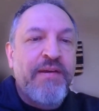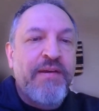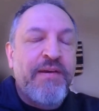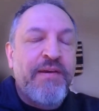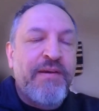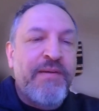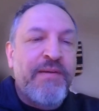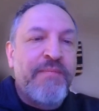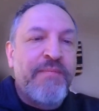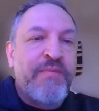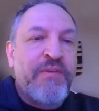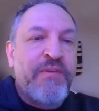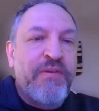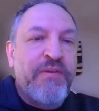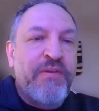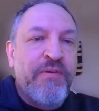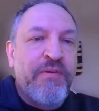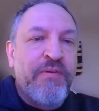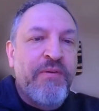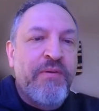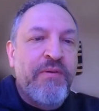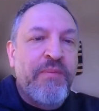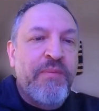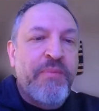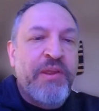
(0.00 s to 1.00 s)

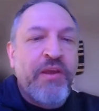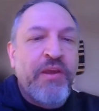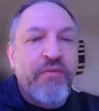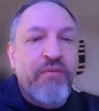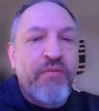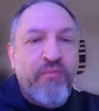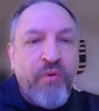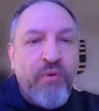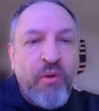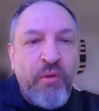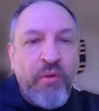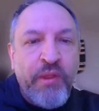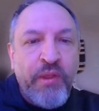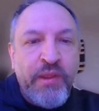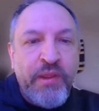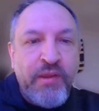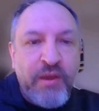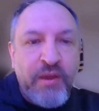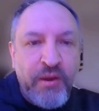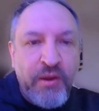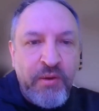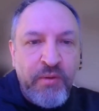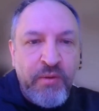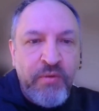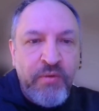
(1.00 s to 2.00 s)
to because rolling
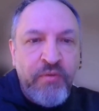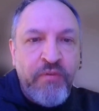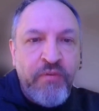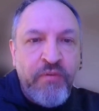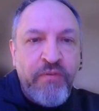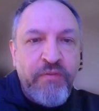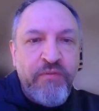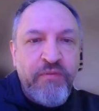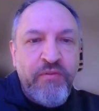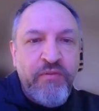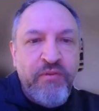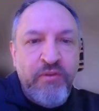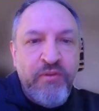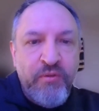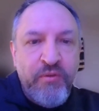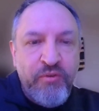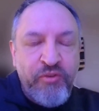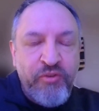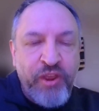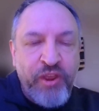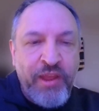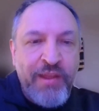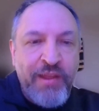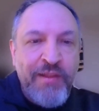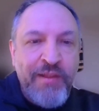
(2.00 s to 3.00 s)
codes
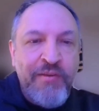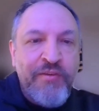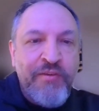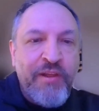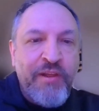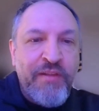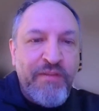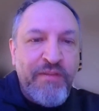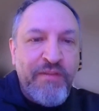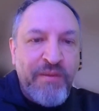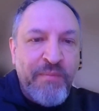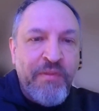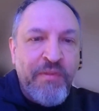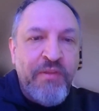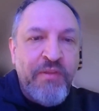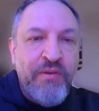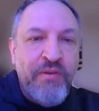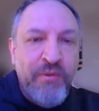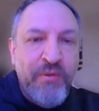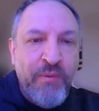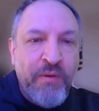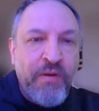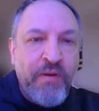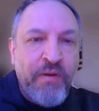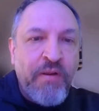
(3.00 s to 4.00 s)
do change on some of
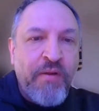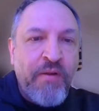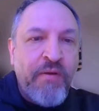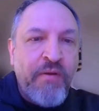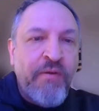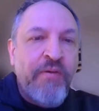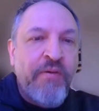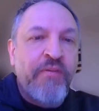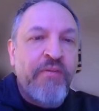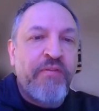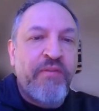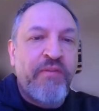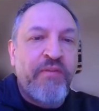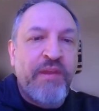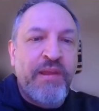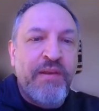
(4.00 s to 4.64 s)
the newer cars.